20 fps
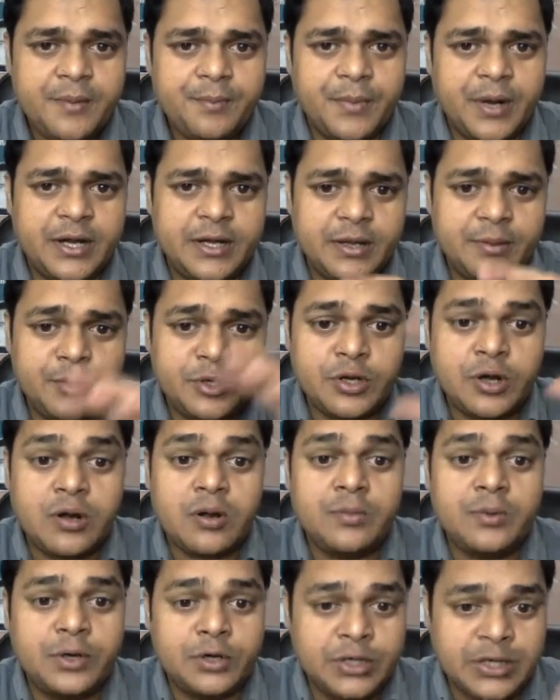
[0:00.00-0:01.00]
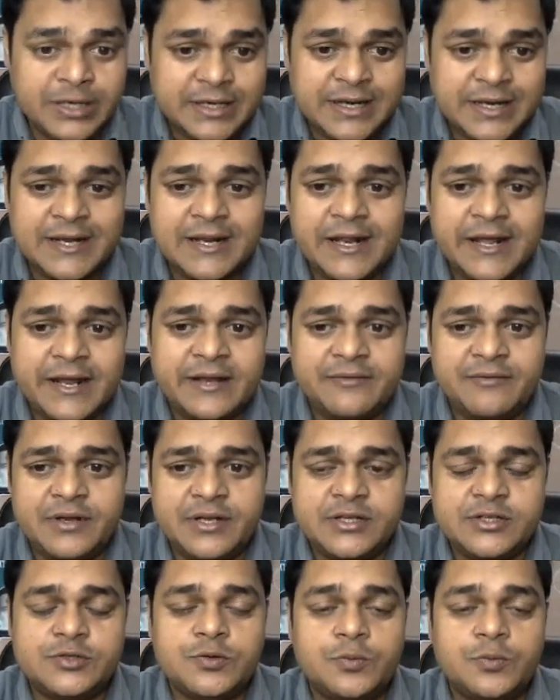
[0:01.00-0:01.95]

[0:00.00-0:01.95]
But if we talk about internal activity,